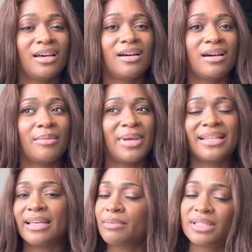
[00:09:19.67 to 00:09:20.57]

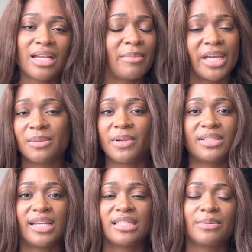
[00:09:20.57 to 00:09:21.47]
And that was not my experience
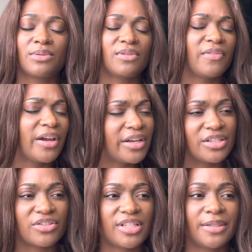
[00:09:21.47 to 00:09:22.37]
last time, so it was very
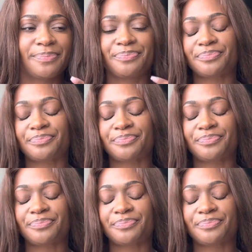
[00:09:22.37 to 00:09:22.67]
interesting.